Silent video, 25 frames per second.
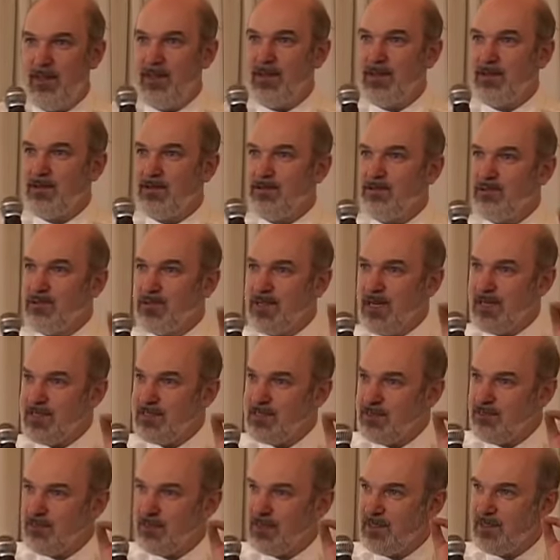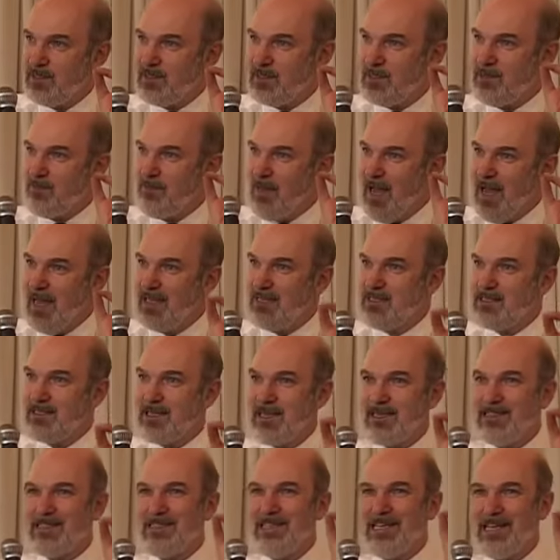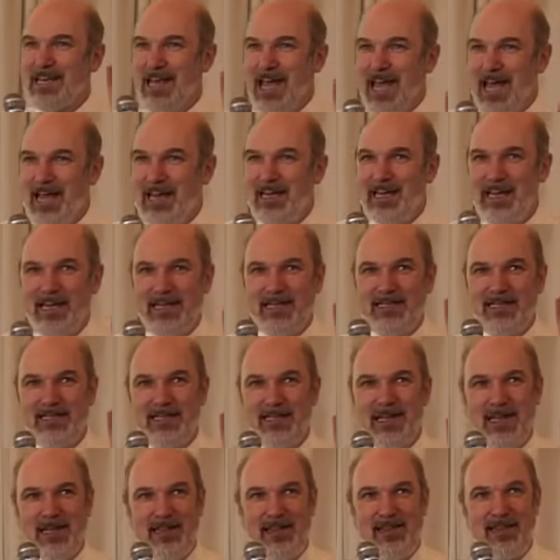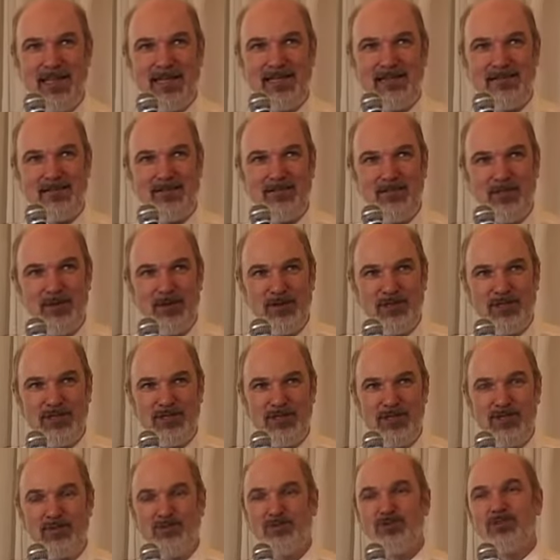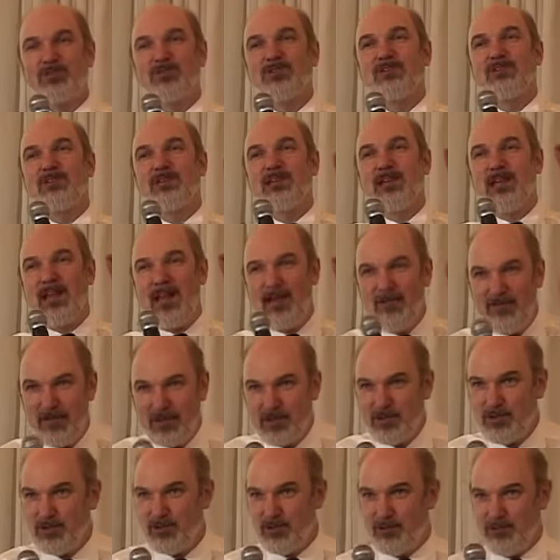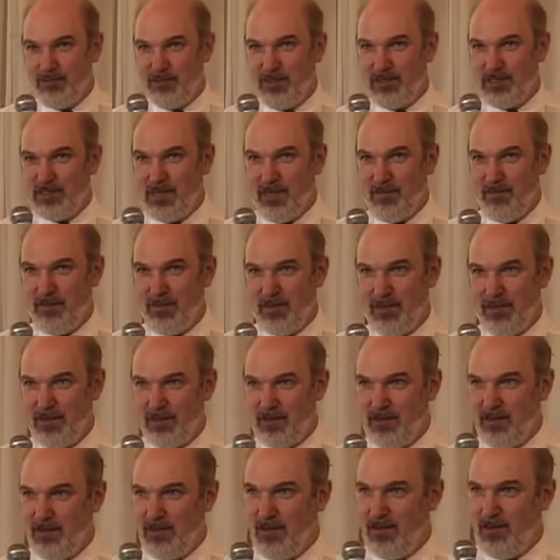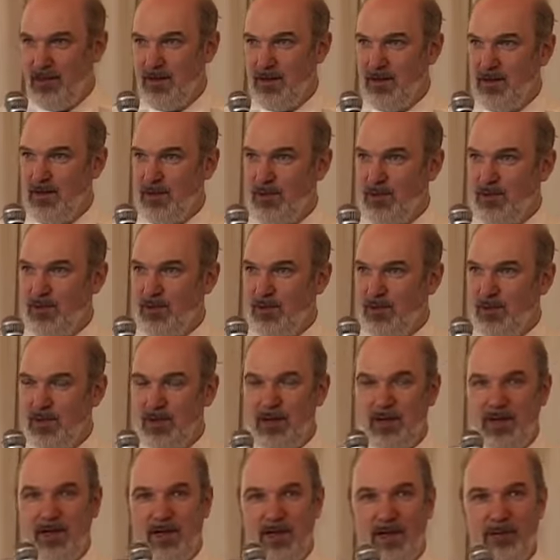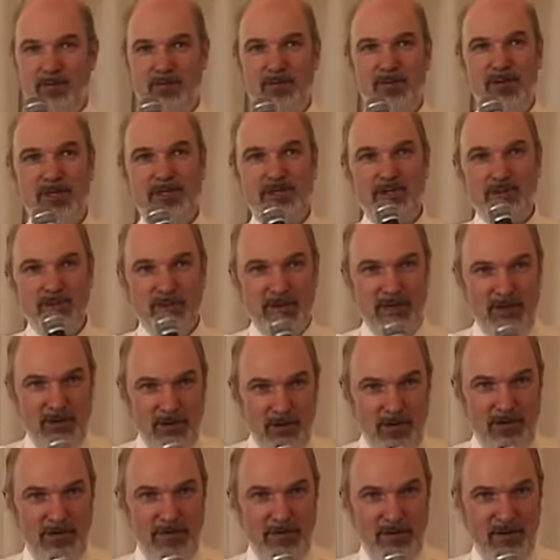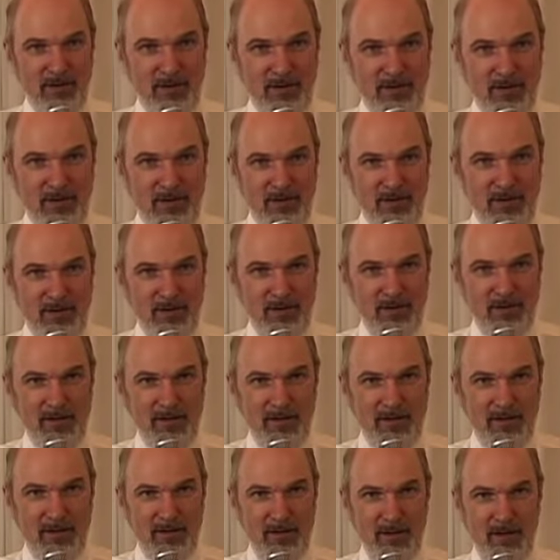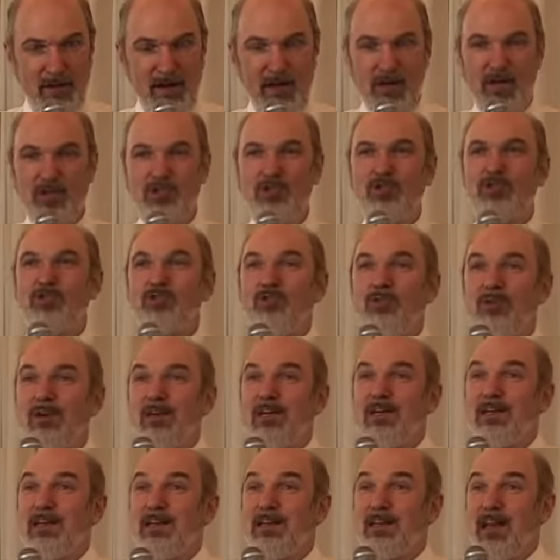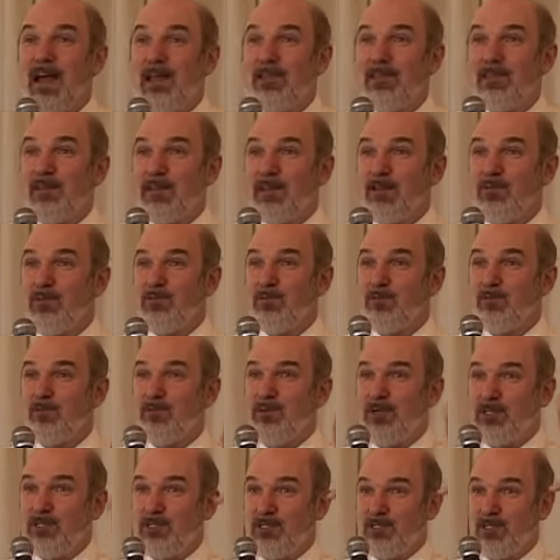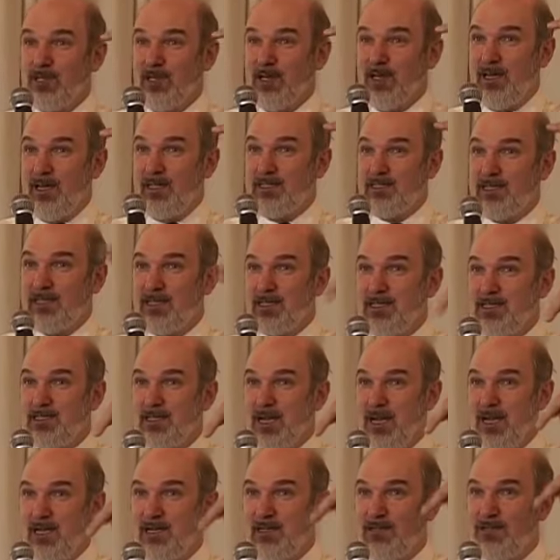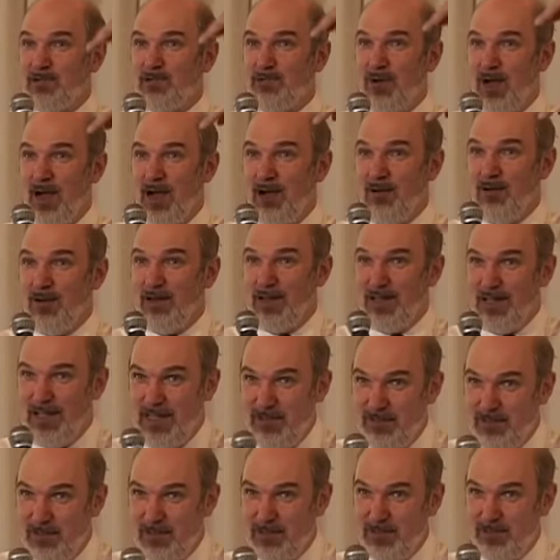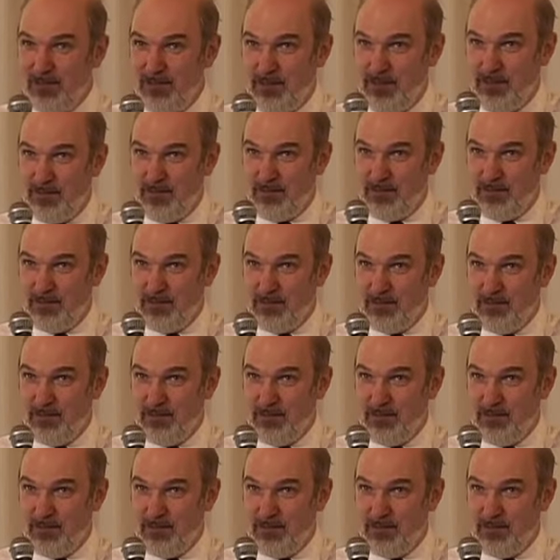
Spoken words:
The New Testament reminds us again and again that persecution never should be something which we look for. Surely nothing which is a result to our evil doing.